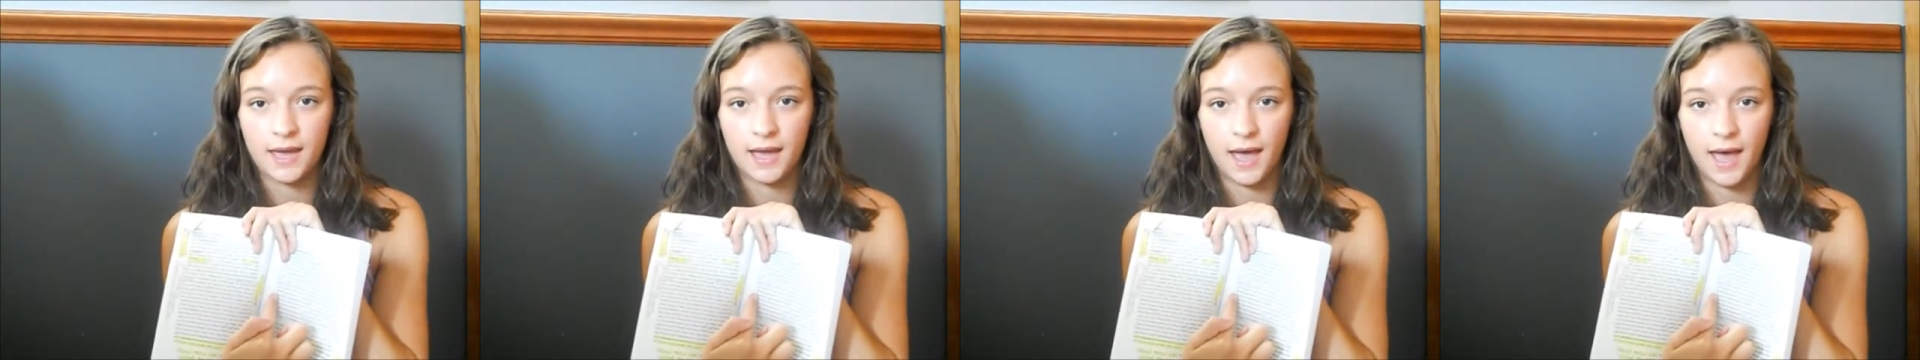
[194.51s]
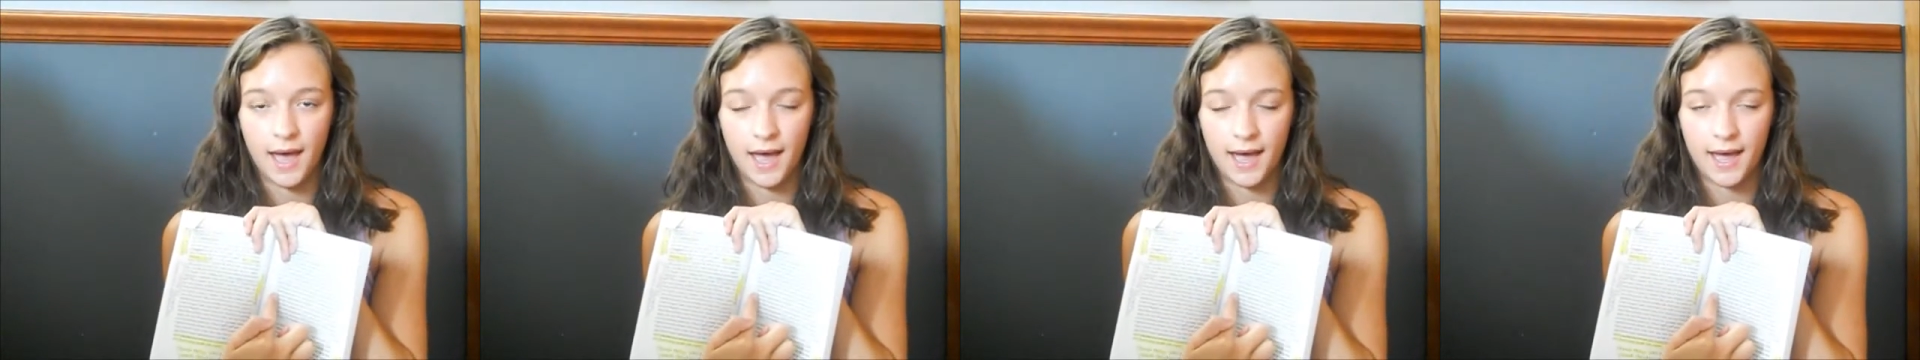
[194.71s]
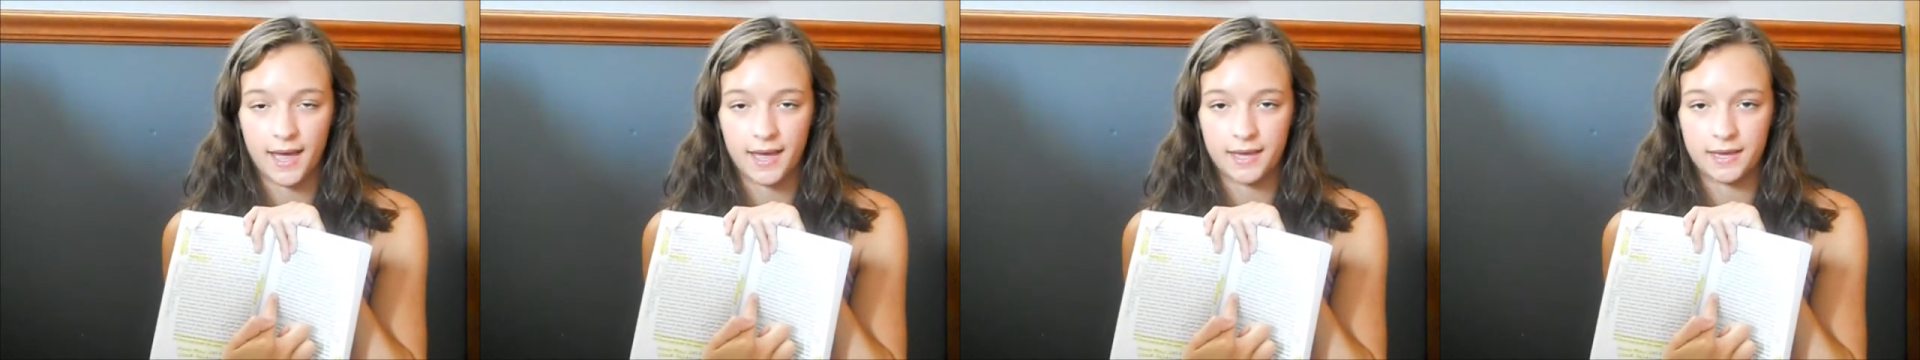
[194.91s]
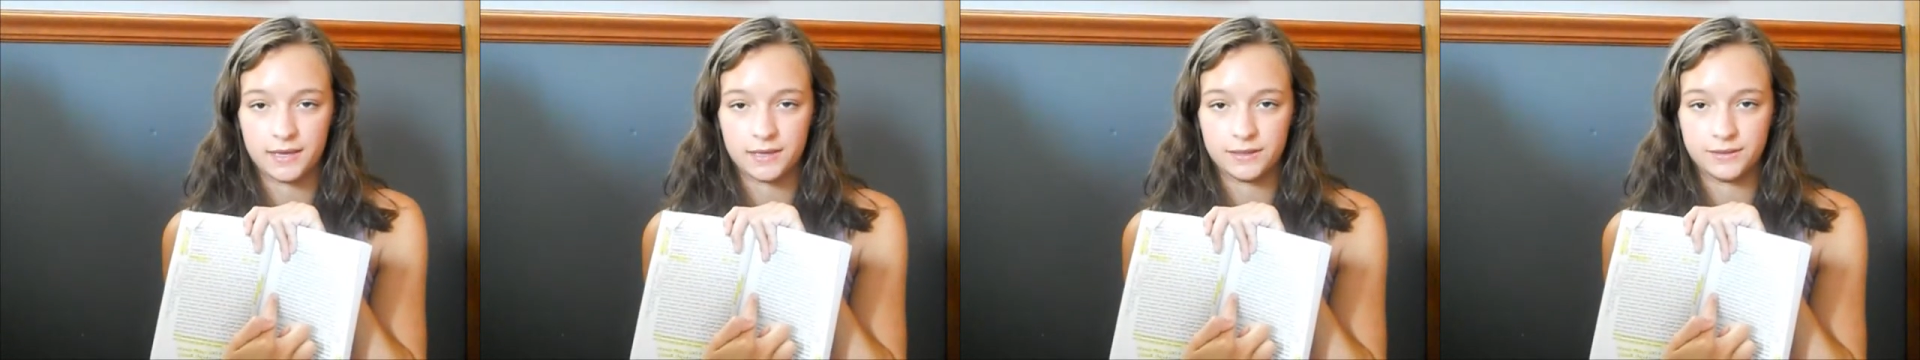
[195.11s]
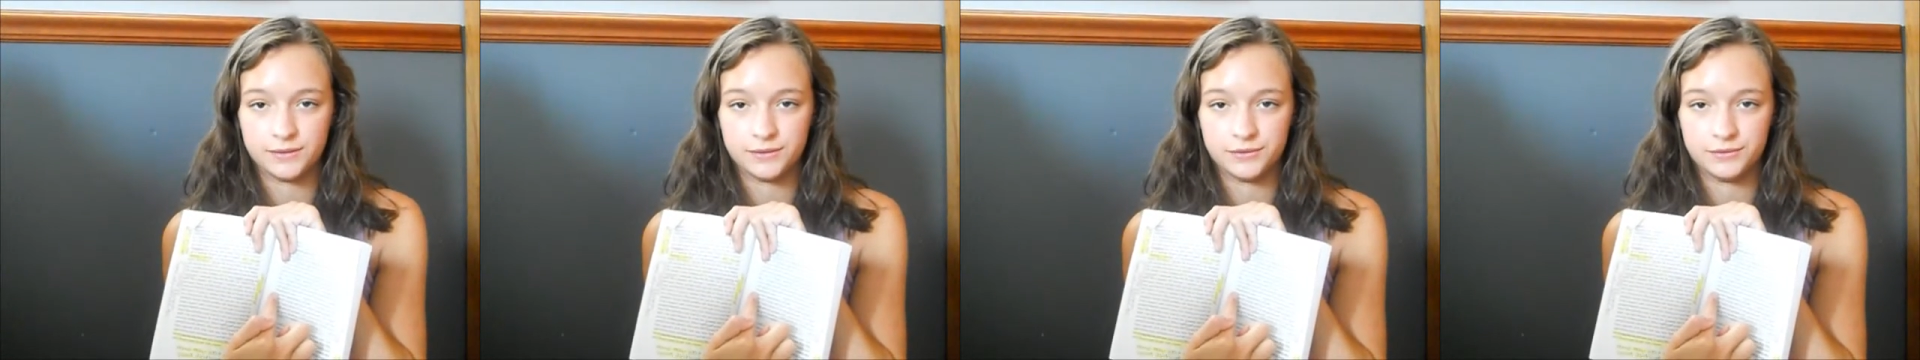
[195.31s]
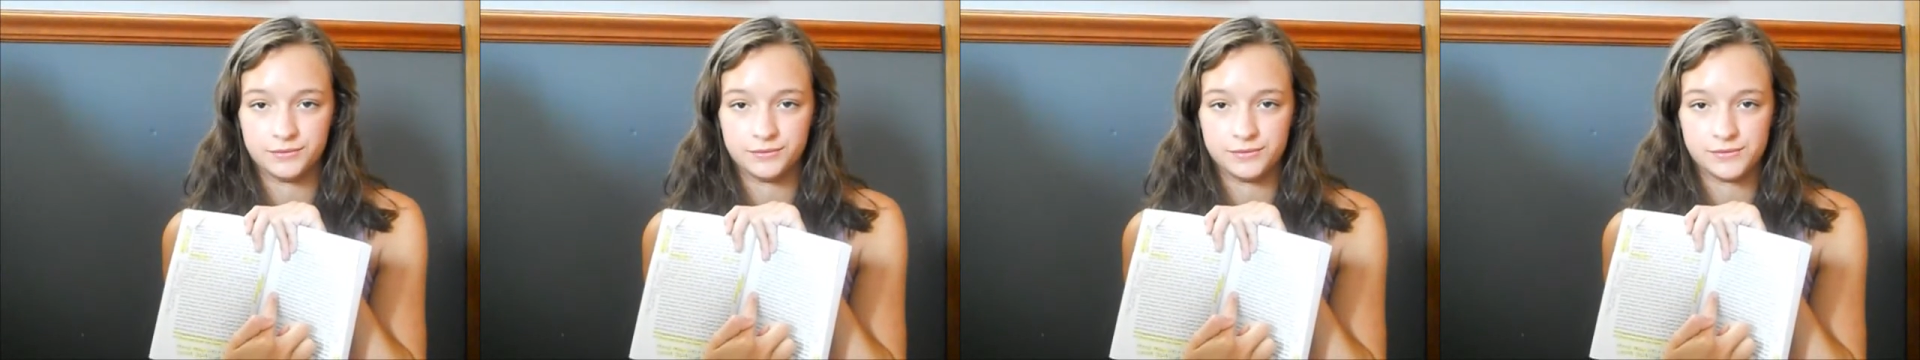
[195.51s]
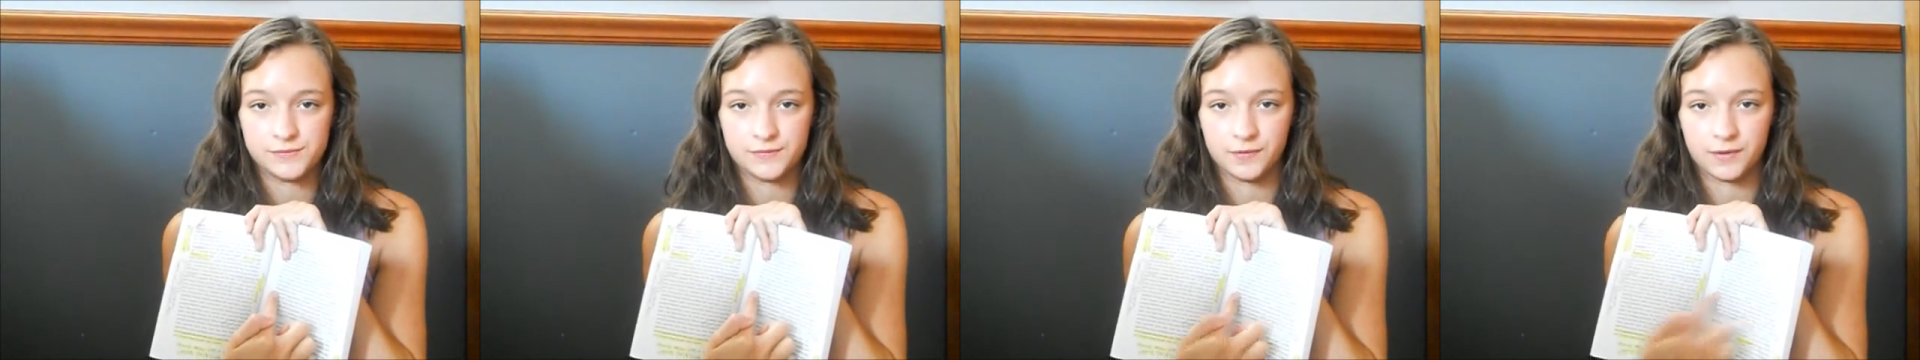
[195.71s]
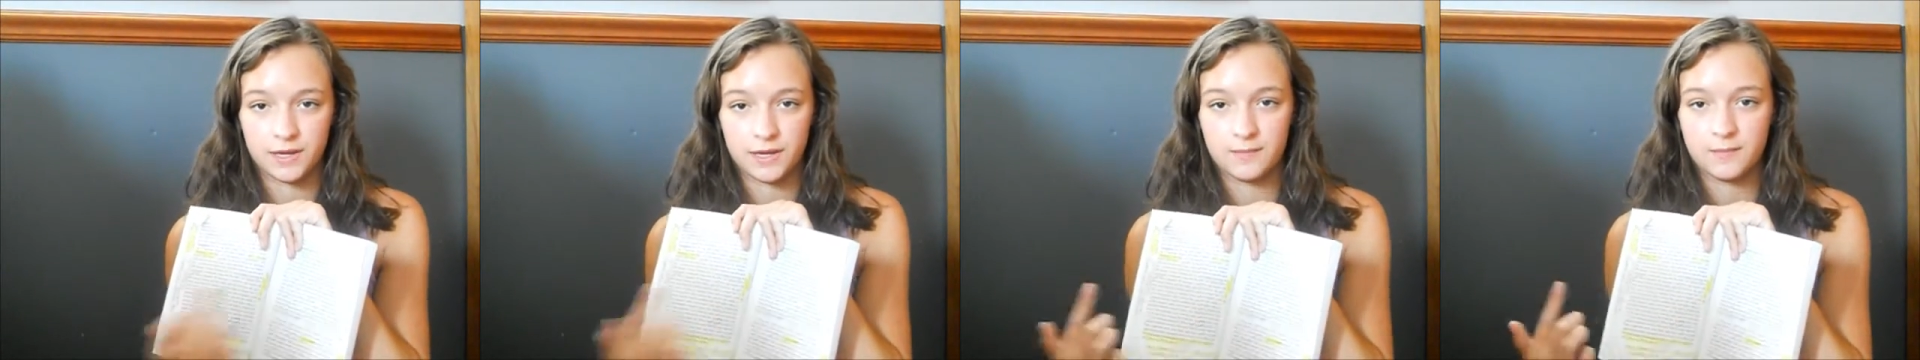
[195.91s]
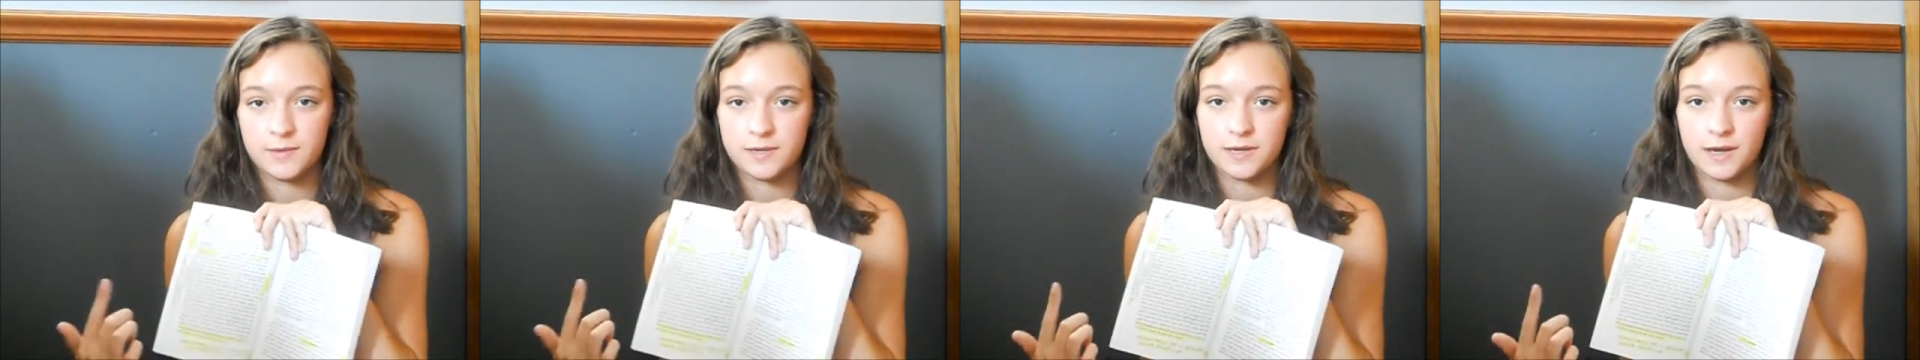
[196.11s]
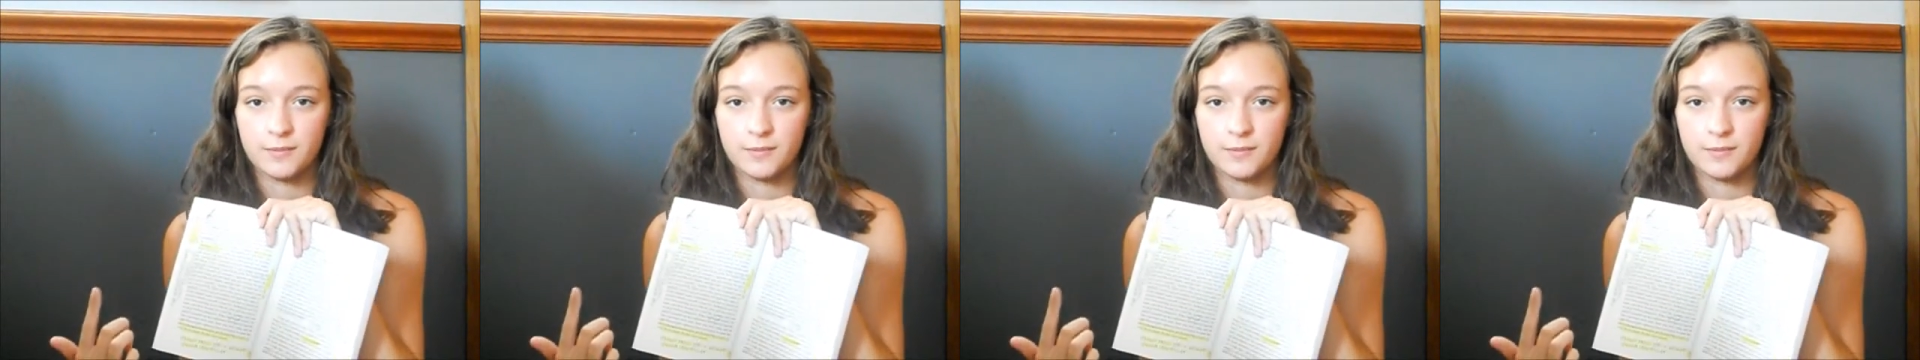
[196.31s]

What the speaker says: I use for keeping